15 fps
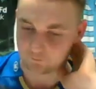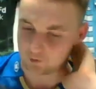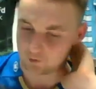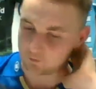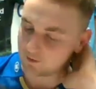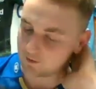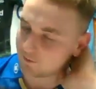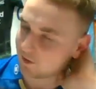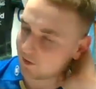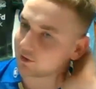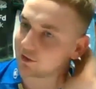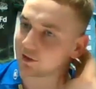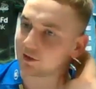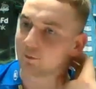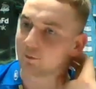Murray
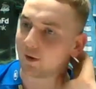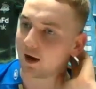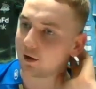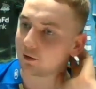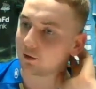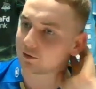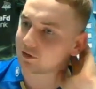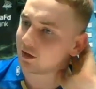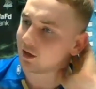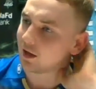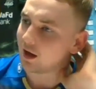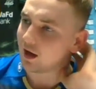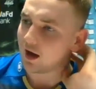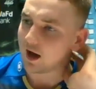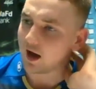did, about
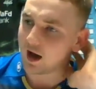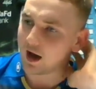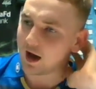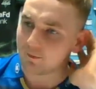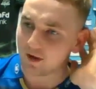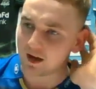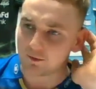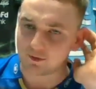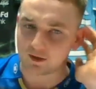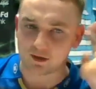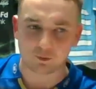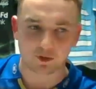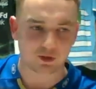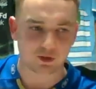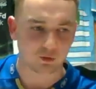maybe
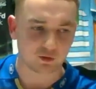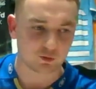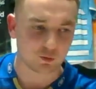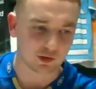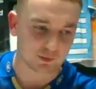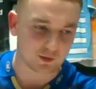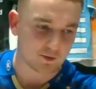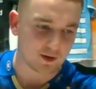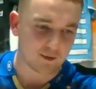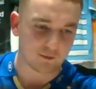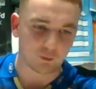we sort of talked about maybe